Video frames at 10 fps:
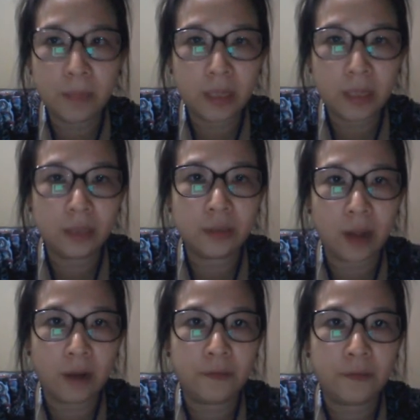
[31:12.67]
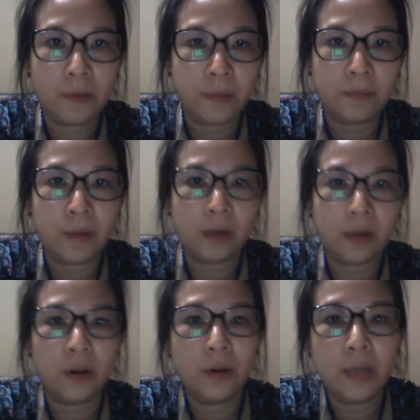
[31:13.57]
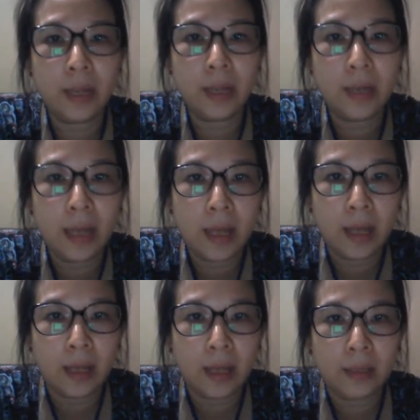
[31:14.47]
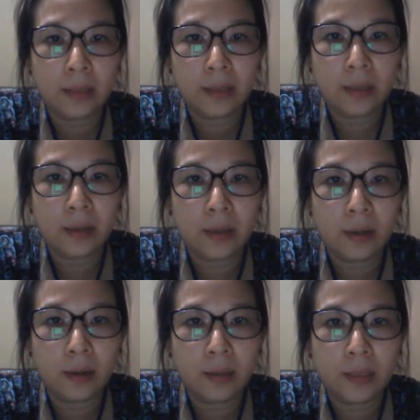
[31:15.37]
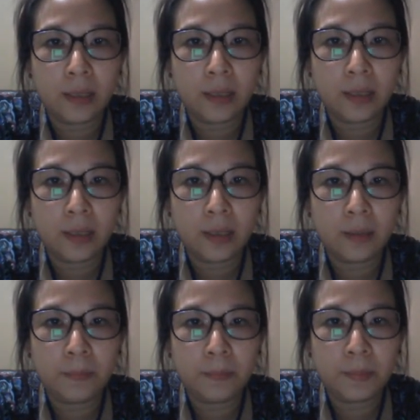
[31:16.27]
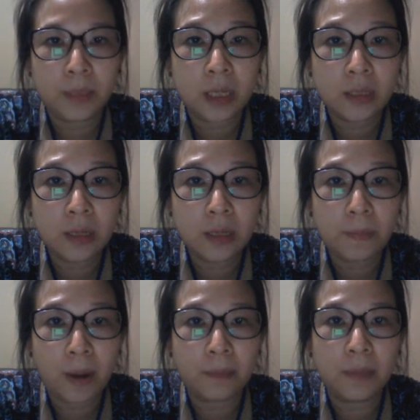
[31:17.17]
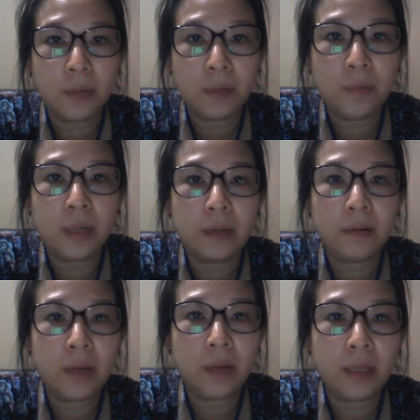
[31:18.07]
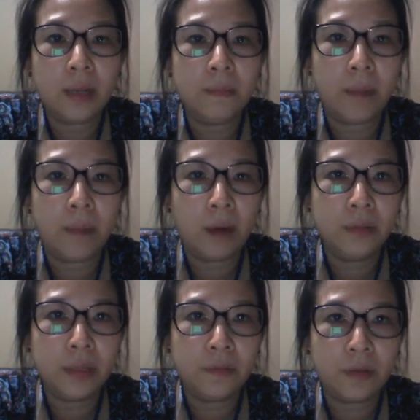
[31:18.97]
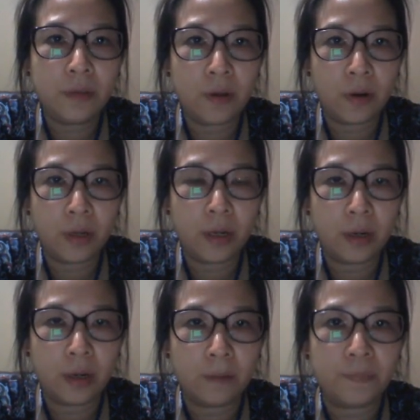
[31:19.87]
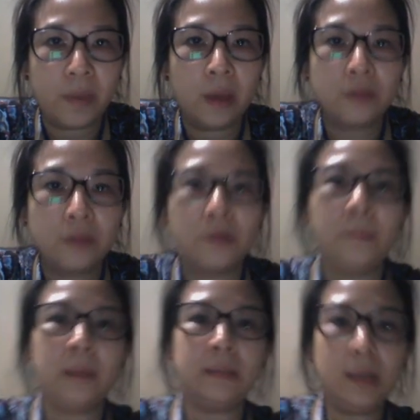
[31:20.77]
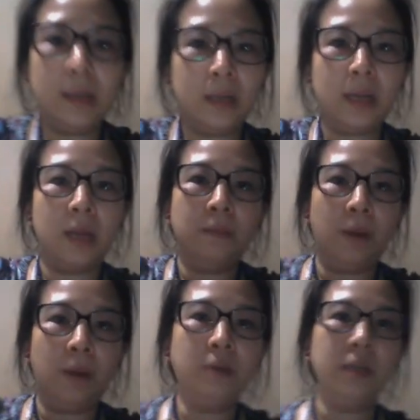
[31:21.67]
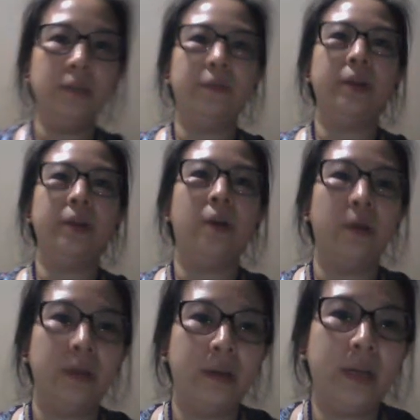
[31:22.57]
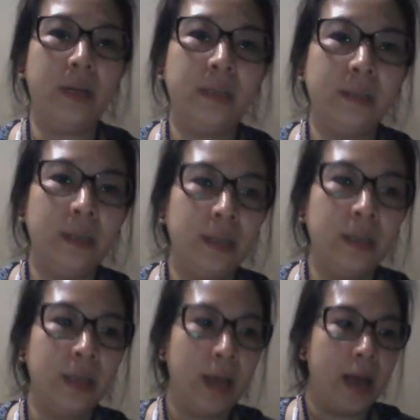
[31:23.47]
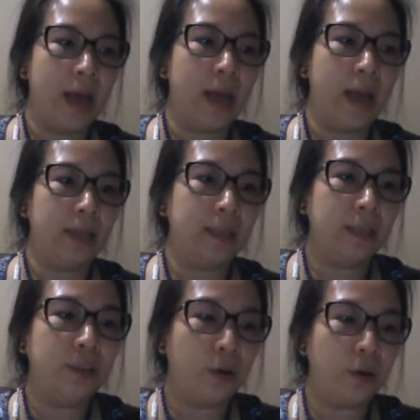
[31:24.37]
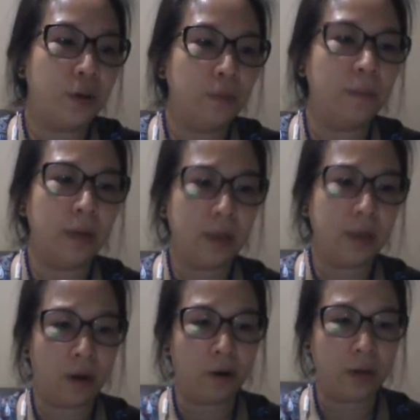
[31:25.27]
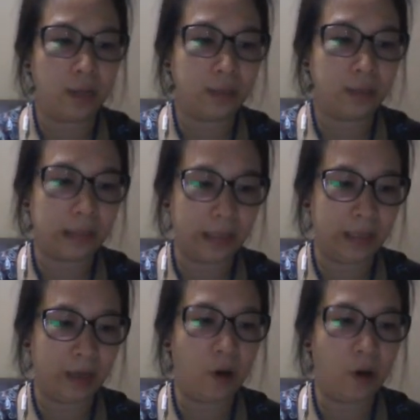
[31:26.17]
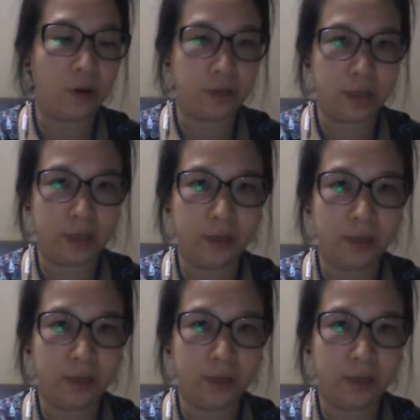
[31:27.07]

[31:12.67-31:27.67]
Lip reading: start from the vendor, then the purchasing department will create inbound delivery order. Okay, so basically inbound delivery order is a document or is an order